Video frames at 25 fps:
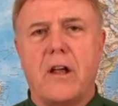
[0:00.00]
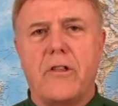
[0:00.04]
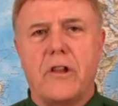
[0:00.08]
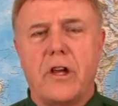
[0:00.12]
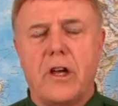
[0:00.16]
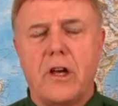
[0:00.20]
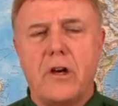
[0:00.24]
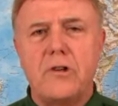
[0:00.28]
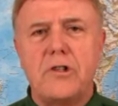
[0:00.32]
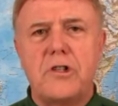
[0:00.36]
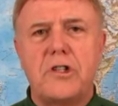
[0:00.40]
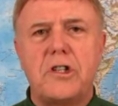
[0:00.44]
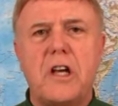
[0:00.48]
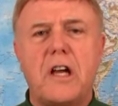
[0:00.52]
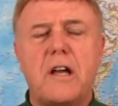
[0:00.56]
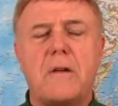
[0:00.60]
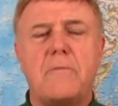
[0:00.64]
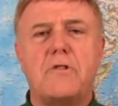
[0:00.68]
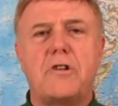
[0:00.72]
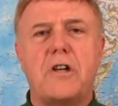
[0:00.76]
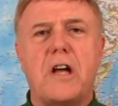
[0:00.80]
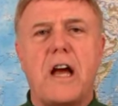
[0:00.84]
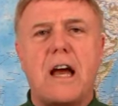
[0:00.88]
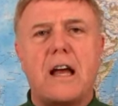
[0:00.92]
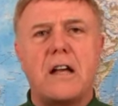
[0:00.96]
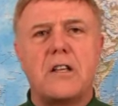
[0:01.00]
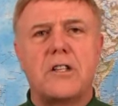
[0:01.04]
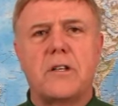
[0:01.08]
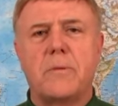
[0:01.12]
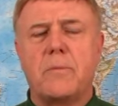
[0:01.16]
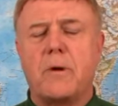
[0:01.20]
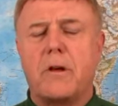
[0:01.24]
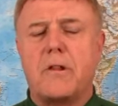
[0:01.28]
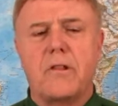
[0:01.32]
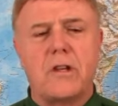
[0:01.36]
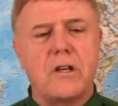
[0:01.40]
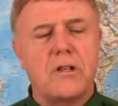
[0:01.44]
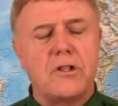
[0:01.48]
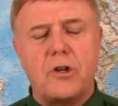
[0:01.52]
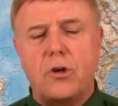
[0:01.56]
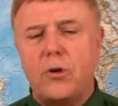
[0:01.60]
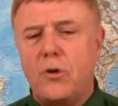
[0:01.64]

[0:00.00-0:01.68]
the UCMJ and some other things.